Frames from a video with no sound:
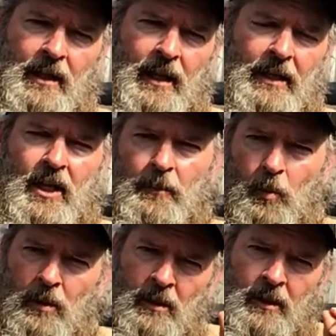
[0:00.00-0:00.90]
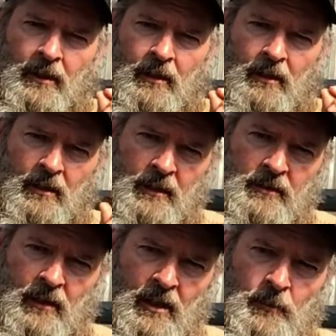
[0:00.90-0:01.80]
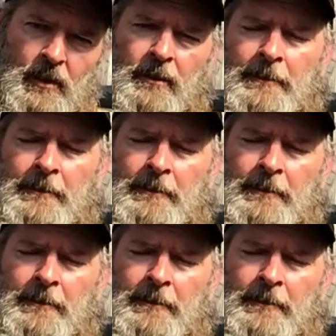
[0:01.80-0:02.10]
And number one is lumber.